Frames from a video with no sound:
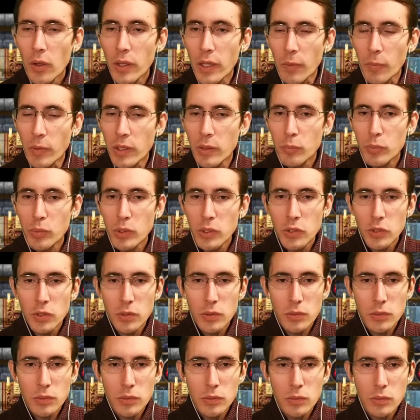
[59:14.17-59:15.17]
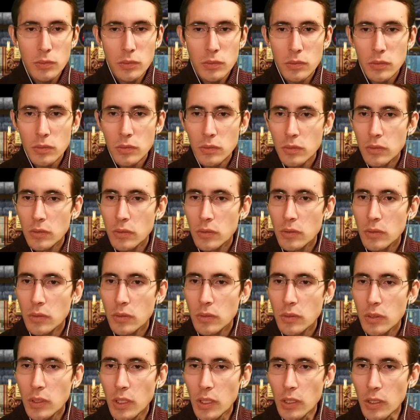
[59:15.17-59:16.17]
Okay, we can put you
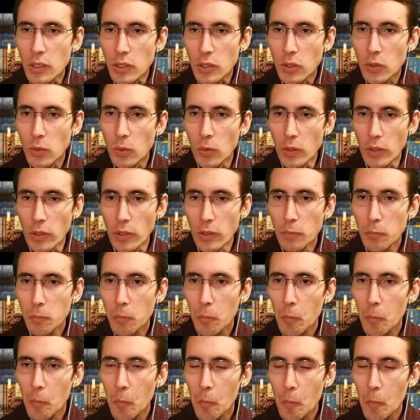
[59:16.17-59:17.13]
in a corner.